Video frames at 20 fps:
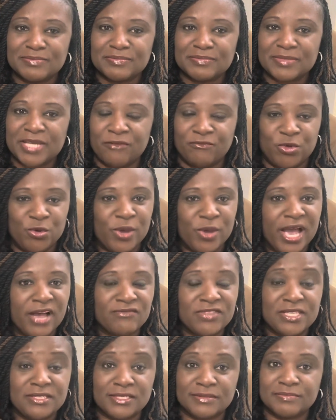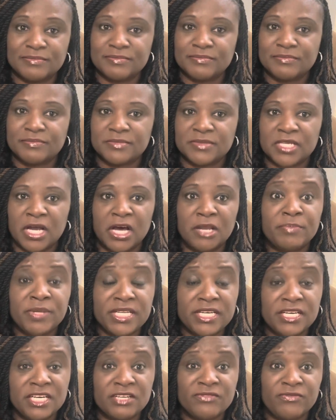if you have to
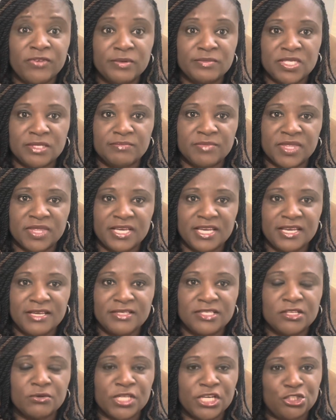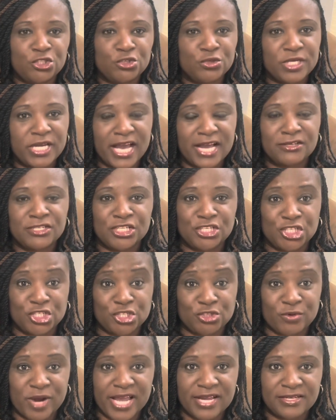unplug from some things so that you're not
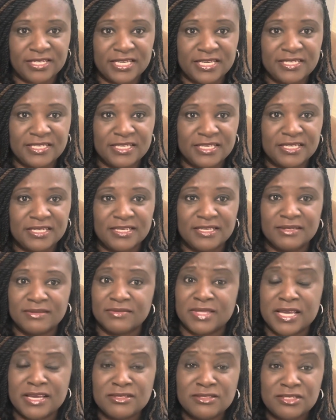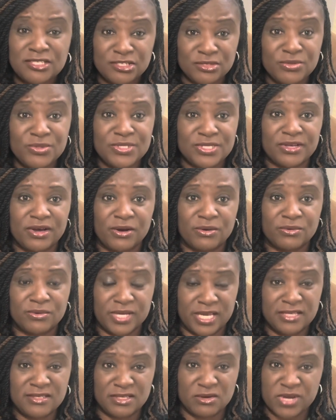distracted, then do so.
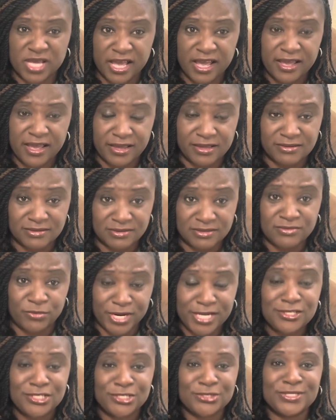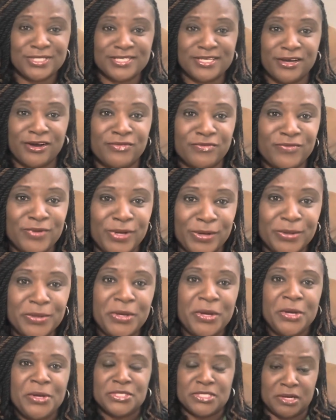It's okay. Grant yourself
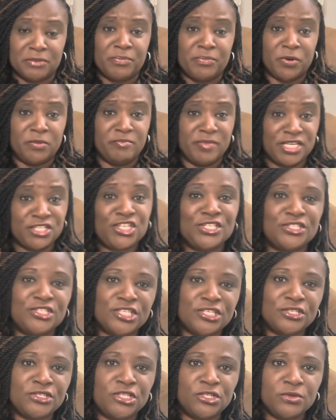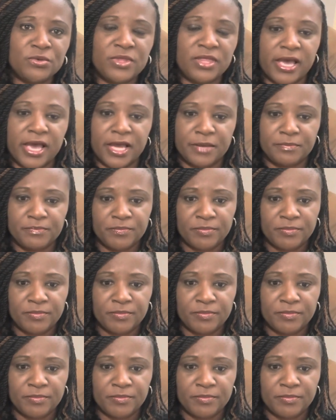some permission to do that.